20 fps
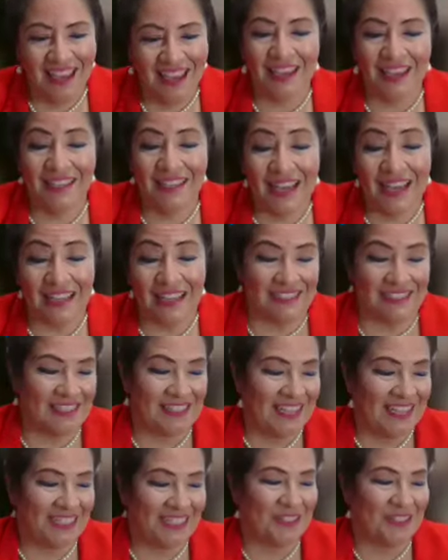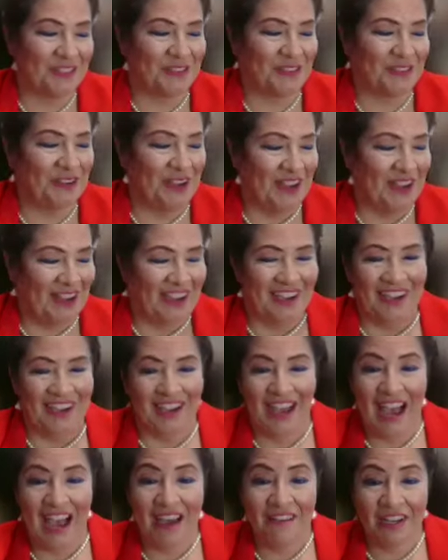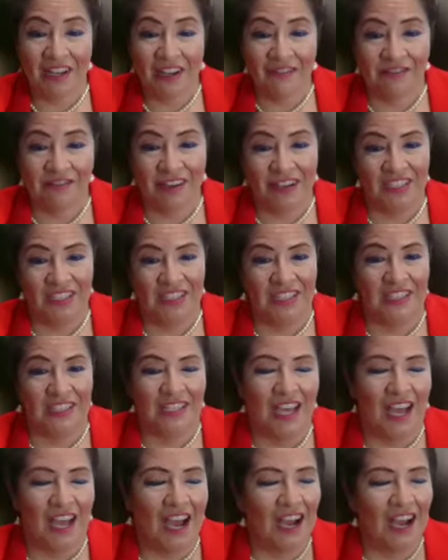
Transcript: Yes, I do. I have a confession.